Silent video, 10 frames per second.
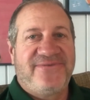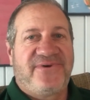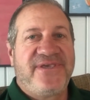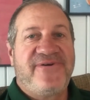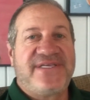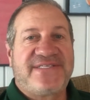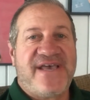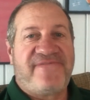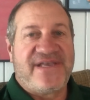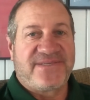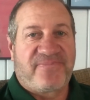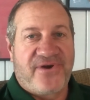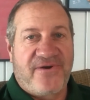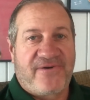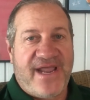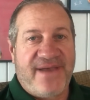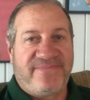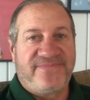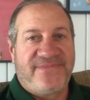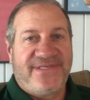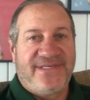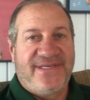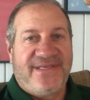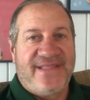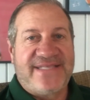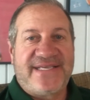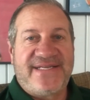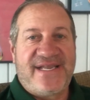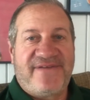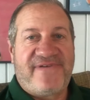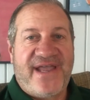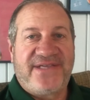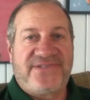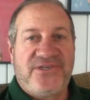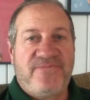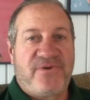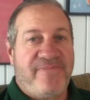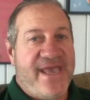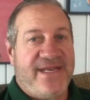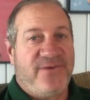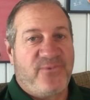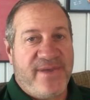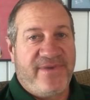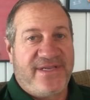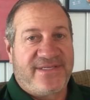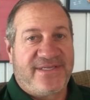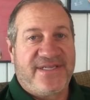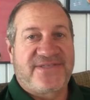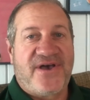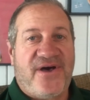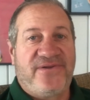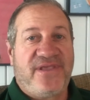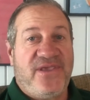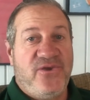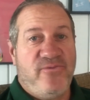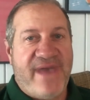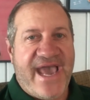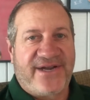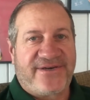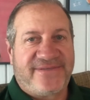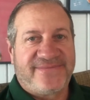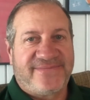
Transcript: Well, USF has a program that's identifying supermen and women. It's called UMatter.